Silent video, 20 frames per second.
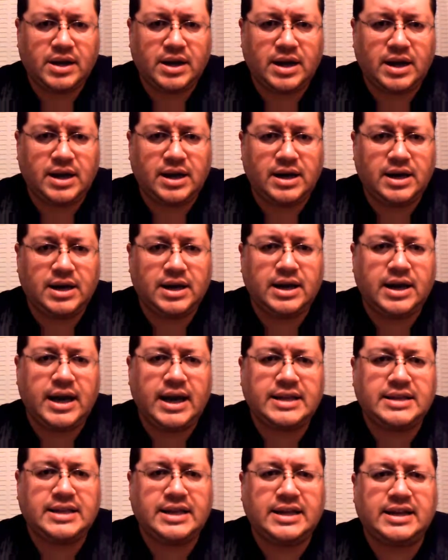
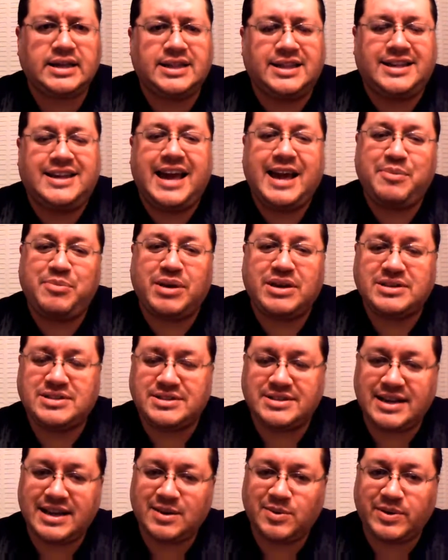the game
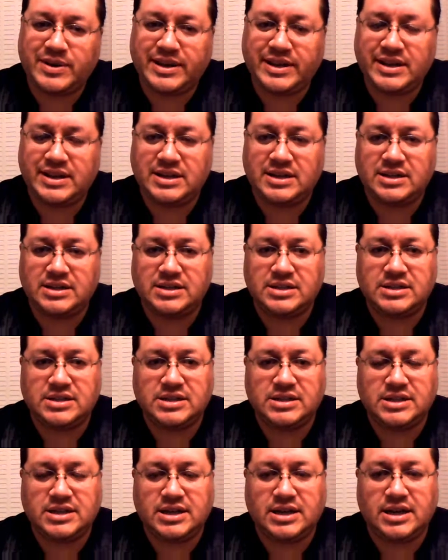yesterday when he
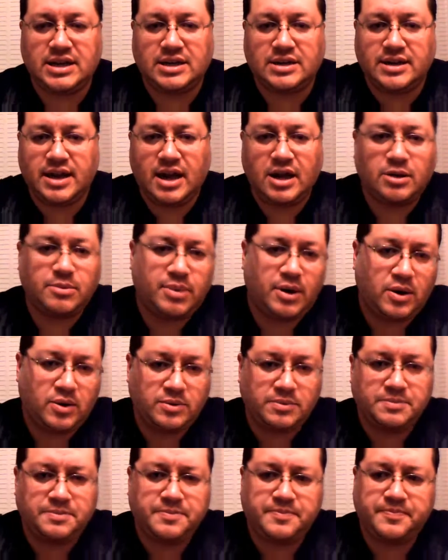
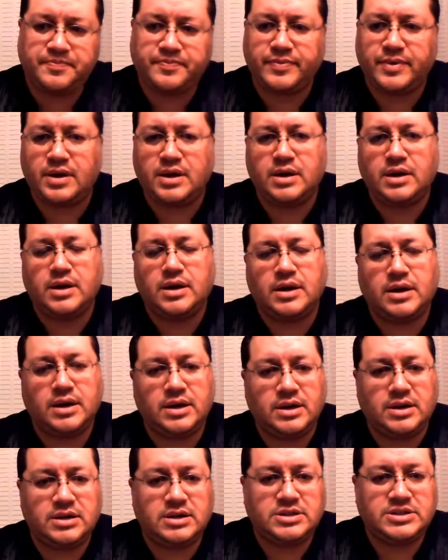elbowed
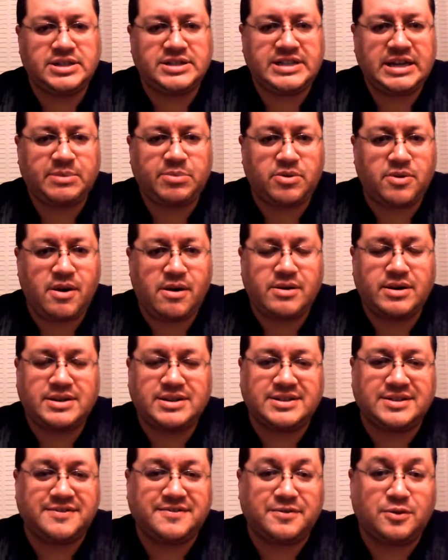JJ Barrera
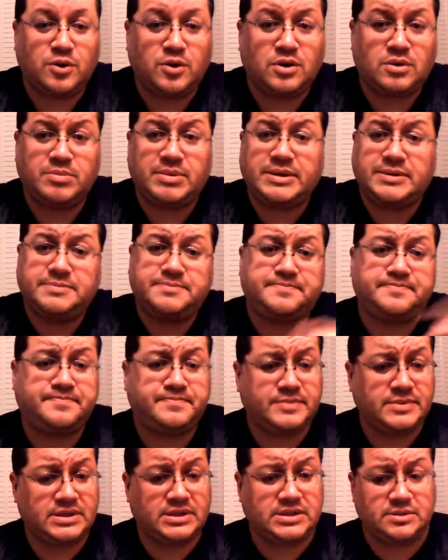to the floor, but
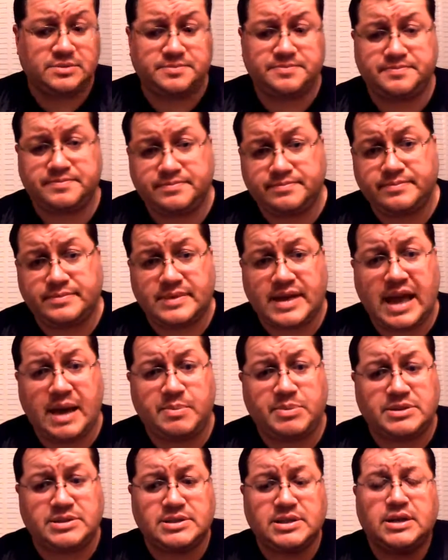it
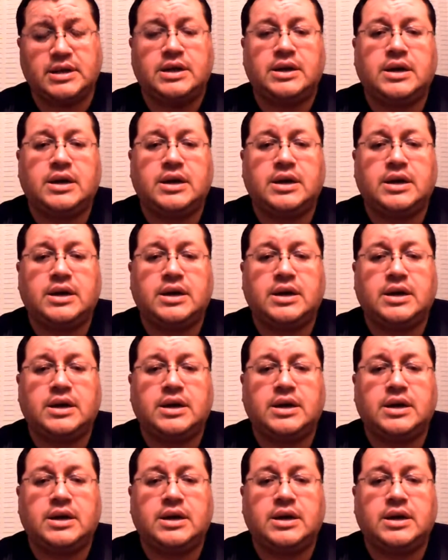happens.